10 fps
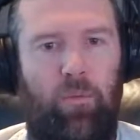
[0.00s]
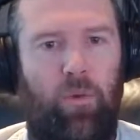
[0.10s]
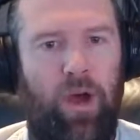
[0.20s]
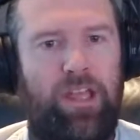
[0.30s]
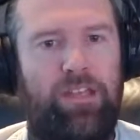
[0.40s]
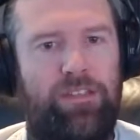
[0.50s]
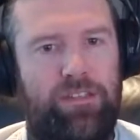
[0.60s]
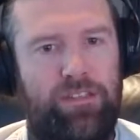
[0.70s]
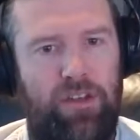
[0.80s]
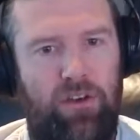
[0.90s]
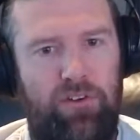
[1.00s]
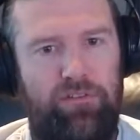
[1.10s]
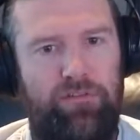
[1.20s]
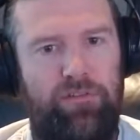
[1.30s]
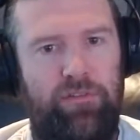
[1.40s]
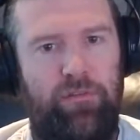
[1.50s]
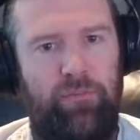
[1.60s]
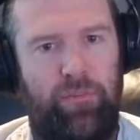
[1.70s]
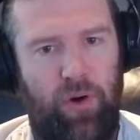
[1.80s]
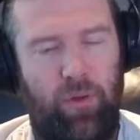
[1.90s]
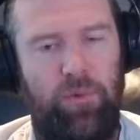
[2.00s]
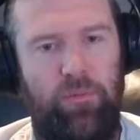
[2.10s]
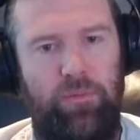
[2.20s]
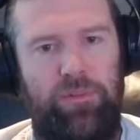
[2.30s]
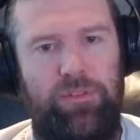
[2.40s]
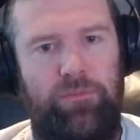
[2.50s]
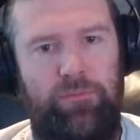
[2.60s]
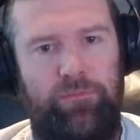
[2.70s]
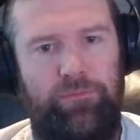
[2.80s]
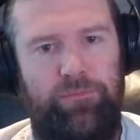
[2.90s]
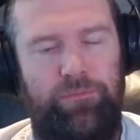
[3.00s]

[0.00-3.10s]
ways to solve problems.